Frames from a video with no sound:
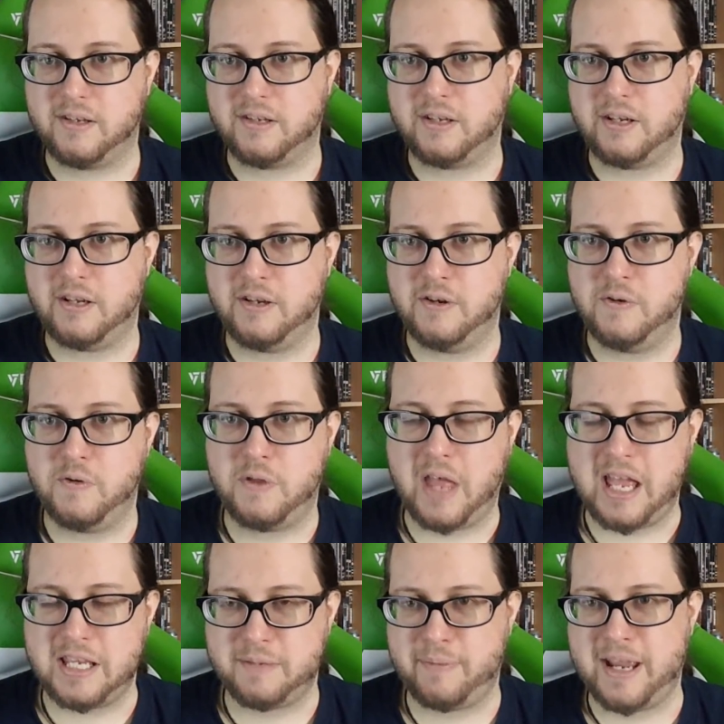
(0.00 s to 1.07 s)
So
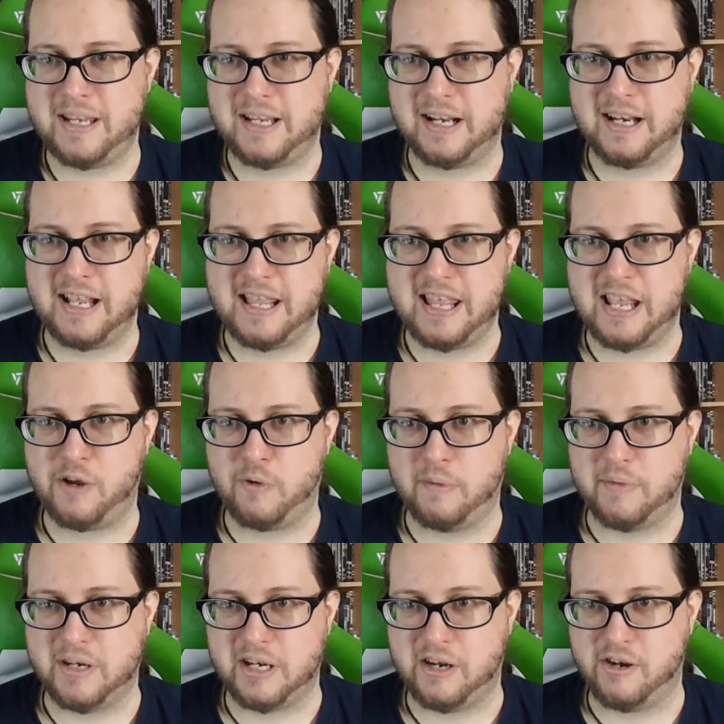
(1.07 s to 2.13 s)
that's basically the
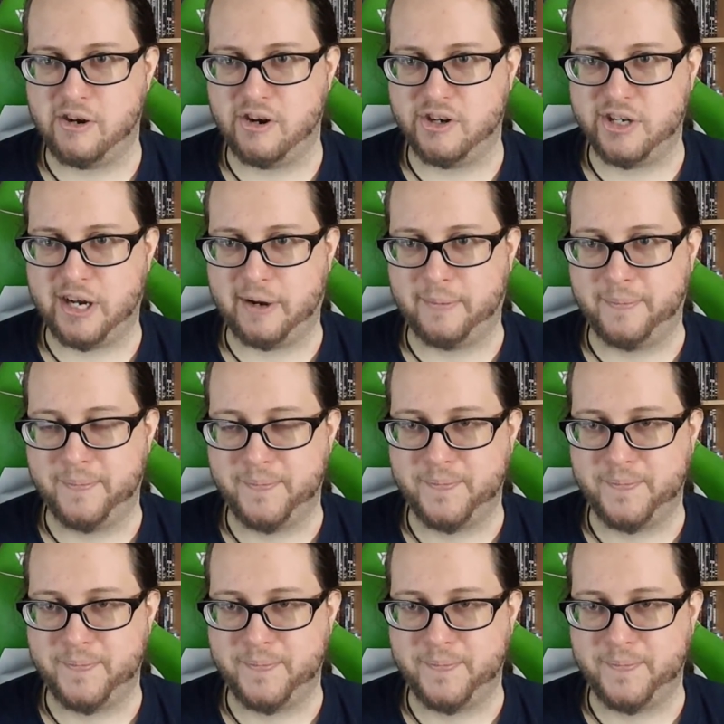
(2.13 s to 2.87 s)
equipment in a nutshell.